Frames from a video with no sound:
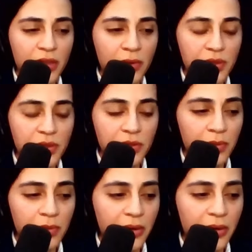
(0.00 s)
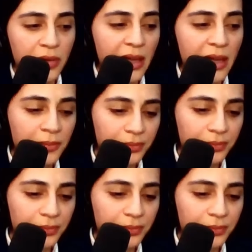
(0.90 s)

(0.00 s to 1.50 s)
I was just in my own head.